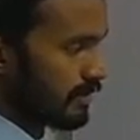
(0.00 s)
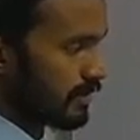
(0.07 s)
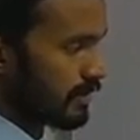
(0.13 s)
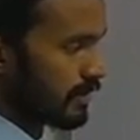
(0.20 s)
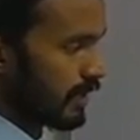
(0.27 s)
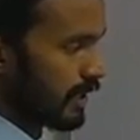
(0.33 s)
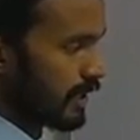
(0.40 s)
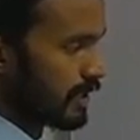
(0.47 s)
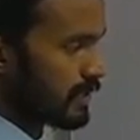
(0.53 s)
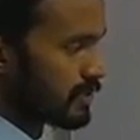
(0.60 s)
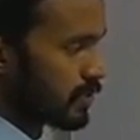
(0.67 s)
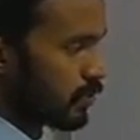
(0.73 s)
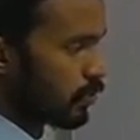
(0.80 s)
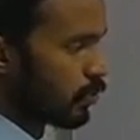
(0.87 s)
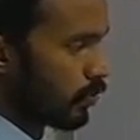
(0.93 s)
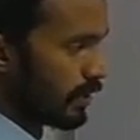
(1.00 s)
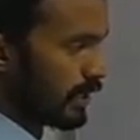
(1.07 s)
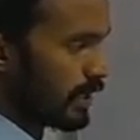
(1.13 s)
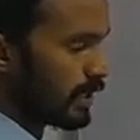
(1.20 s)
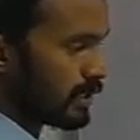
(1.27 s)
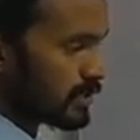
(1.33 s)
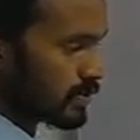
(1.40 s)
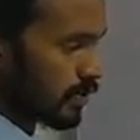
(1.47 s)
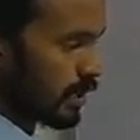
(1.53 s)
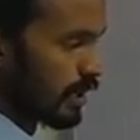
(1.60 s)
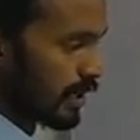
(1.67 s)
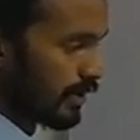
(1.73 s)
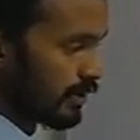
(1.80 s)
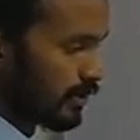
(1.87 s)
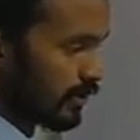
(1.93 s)
have given the radius 2a, so
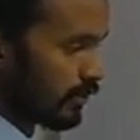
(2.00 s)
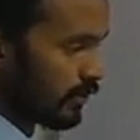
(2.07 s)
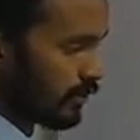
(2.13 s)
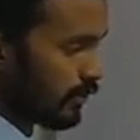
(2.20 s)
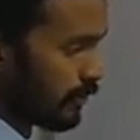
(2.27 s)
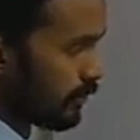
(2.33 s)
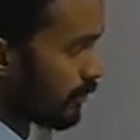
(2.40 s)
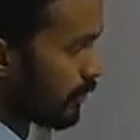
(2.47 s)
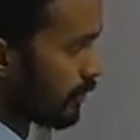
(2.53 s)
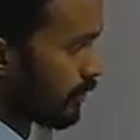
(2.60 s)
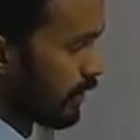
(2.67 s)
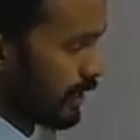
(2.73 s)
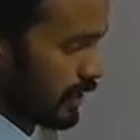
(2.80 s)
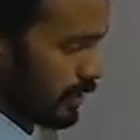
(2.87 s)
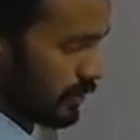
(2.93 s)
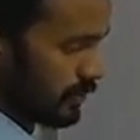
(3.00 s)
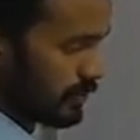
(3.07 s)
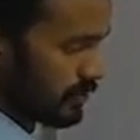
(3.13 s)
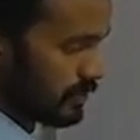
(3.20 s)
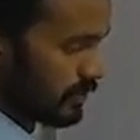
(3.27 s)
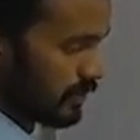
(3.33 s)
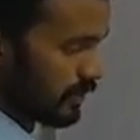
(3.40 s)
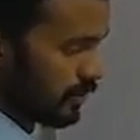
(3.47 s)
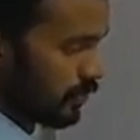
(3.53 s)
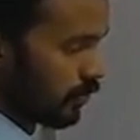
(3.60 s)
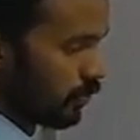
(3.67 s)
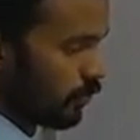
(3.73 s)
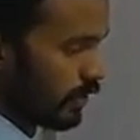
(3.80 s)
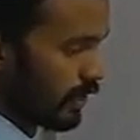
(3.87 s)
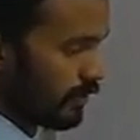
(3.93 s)
I have to reduce
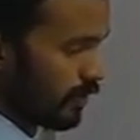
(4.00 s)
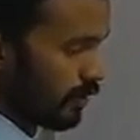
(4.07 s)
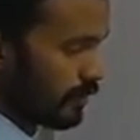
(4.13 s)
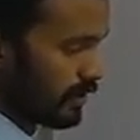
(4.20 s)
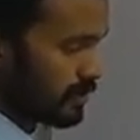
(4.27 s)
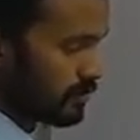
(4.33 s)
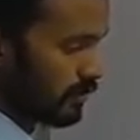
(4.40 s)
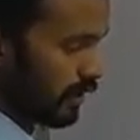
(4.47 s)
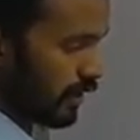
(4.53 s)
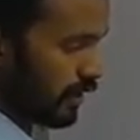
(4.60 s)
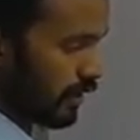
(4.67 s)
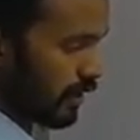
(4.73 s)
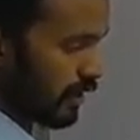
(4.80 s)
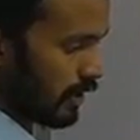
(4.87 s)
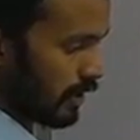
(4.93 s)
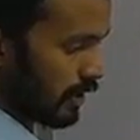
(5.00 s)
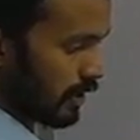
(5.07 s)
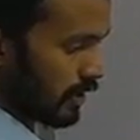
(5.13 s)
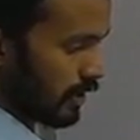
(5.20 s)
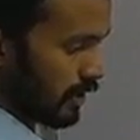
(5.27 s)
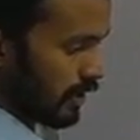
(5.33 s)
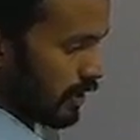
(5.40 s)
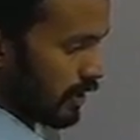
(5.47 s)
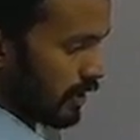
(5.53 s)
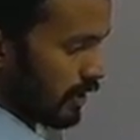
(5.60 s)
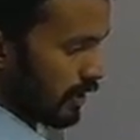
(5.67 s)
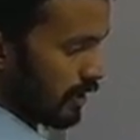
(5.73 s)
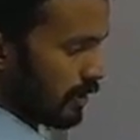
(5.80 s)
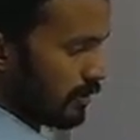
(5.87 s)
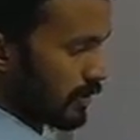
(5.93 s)
2a from x bar,
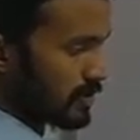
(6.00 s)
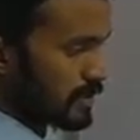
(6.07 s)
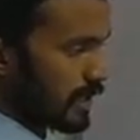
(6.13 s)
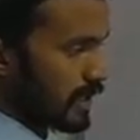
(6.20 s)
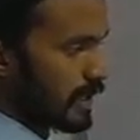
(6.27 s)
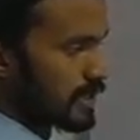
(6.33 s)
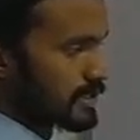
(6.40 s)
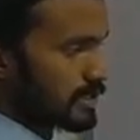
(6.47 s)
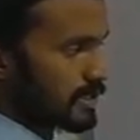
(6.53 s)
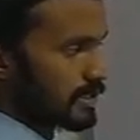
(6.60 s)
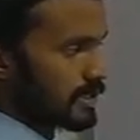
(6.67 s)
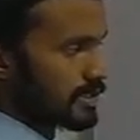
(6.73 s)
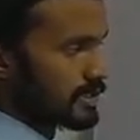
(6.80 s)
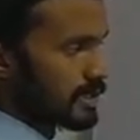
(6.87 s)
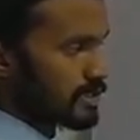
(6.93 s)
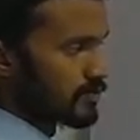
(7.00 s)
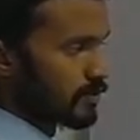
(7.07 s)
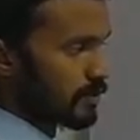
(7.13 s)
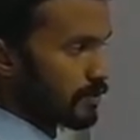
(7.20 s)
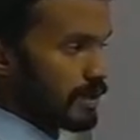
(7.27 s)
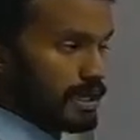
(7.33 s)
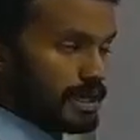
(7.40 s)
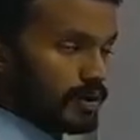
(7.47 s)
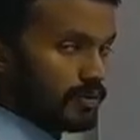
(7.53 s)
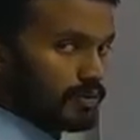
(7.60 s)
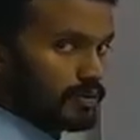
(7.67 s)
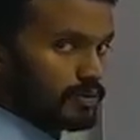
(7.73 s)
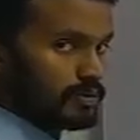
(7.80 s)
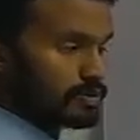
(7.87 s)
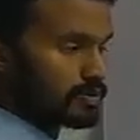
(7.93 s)
because they are asking the distance from
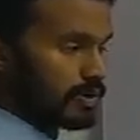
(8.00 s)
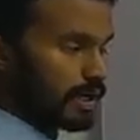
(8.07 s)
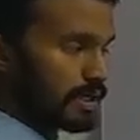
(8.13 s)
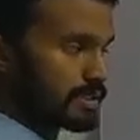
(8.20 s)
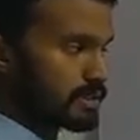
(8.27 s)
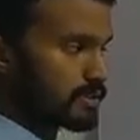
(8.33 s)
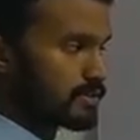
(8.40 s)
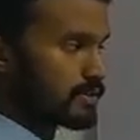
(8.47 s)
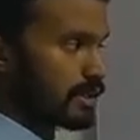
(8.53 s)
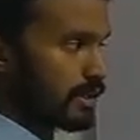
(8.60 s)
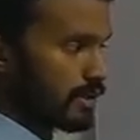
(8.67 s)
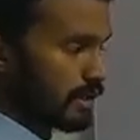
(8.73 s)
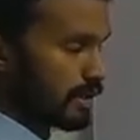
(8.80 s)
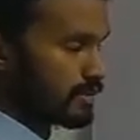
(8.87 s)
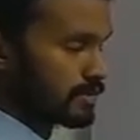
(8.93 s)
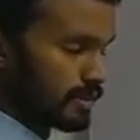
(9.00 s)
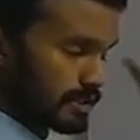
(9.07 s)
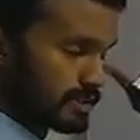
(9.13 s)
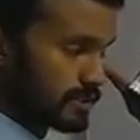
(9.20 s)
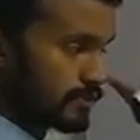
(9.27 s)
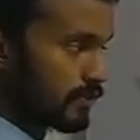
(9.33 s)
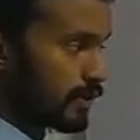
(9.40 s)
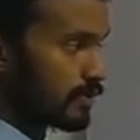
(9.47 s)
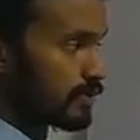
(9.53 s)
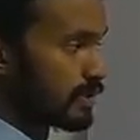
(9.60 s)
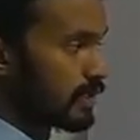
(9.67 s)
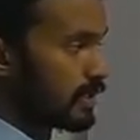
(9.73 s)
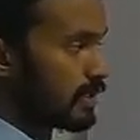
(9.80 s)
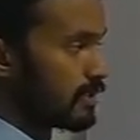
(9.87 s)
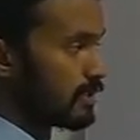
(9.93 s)
AO. So I just
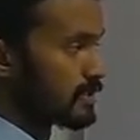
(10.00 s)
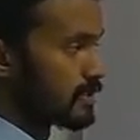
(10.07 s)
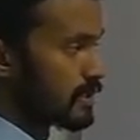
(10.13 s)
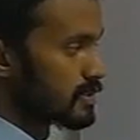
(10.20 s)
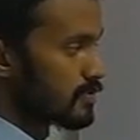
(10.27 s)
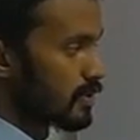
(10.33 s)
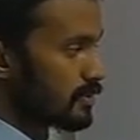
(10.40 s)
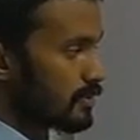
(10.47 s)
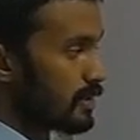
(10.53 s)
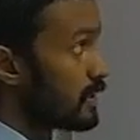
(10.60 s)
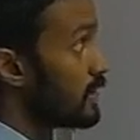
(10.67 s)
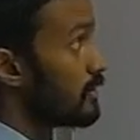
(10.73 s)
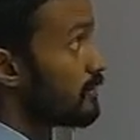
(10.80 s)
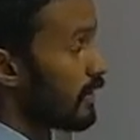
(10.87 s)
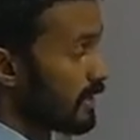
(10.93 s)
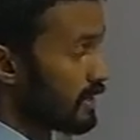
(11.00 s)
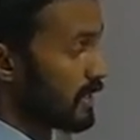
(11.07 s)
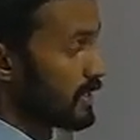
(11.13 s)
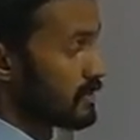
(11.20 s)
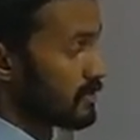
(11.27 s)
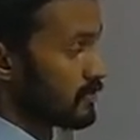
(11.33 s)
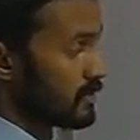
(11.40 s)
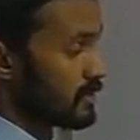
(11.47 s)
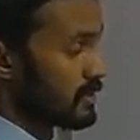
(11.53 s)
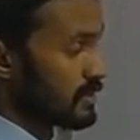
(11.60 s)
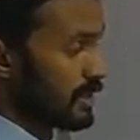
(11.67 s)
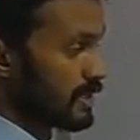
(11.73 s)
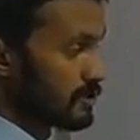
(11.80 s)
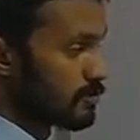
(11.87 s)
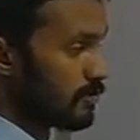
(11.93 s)
found the distance from the y-axis, which
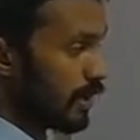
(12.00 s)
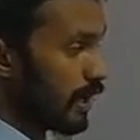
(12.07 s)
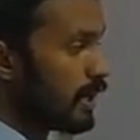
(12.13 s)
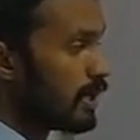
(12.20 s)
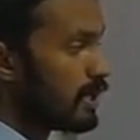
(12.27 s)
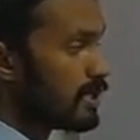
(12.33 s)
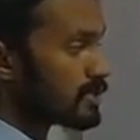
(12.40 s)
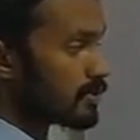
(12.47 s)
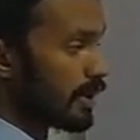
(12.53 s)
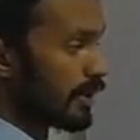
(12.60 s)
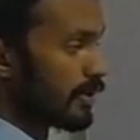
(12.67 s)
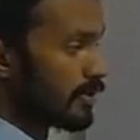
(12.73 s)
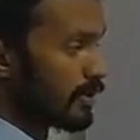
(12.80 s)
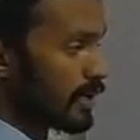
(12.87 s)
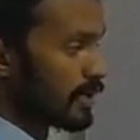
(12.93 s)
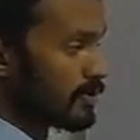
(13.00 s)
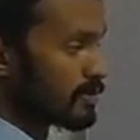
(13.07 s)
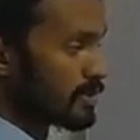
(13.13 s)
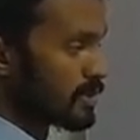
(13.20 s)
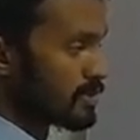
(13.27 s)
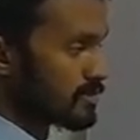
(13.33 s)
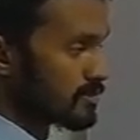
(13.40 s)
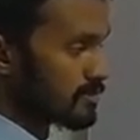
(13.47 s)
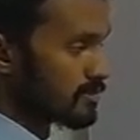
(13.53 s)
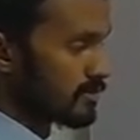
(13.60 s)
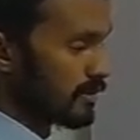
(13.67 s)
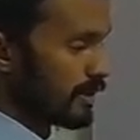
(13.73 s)
is x bar. So I had to reduce this